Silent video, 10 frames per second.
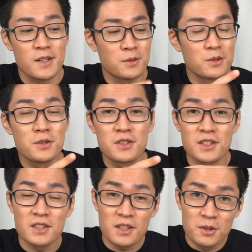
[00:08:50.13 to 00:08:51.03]

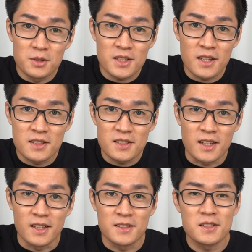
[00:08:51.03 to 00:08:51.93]
However, the number of
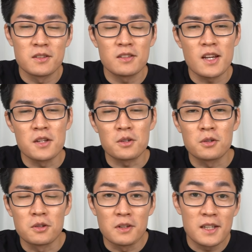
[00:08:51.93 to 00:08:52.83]
companies making
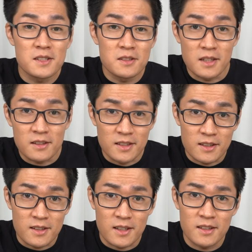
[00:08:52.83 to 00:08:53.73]
GTO
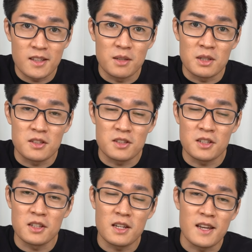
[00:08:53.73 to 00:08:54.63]
thyristors is
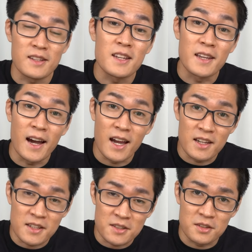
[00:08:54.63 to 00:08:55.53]
decreasing, so it's hard to
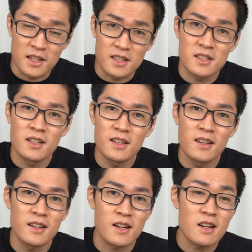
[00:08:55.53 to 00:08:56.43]
obtain one.
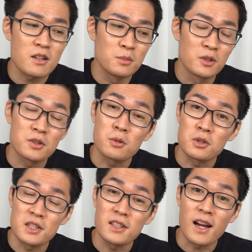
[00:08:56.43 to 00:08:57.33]
The price is
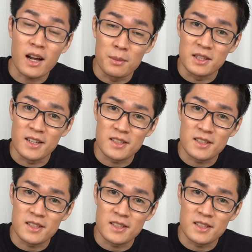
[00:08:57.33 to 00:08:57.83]
also a little high.